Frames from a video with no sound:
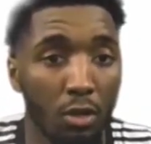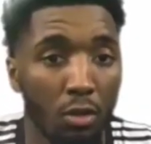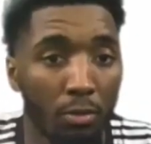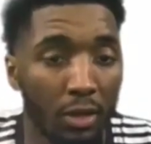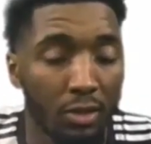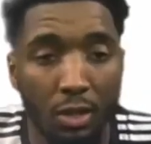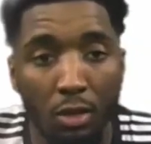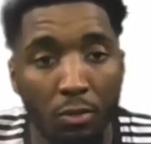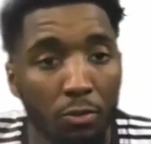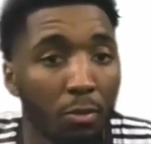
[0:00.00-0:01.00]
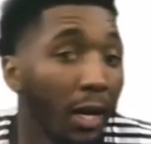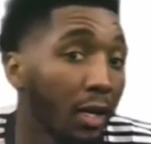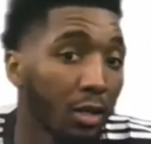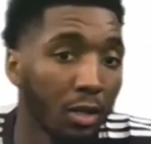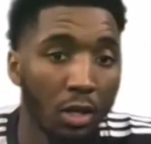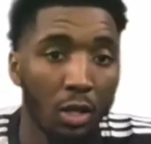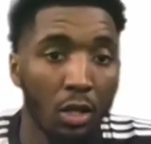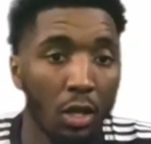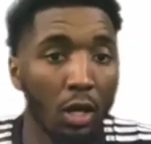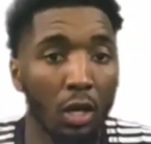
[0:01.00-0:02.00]
You know, myself, Mike,
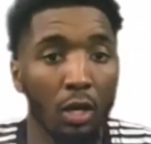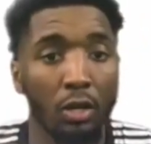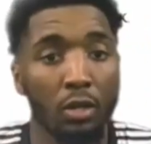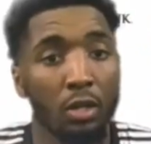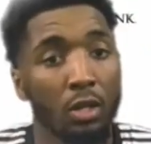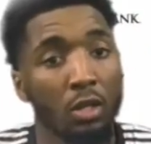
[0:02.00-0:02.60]
uh,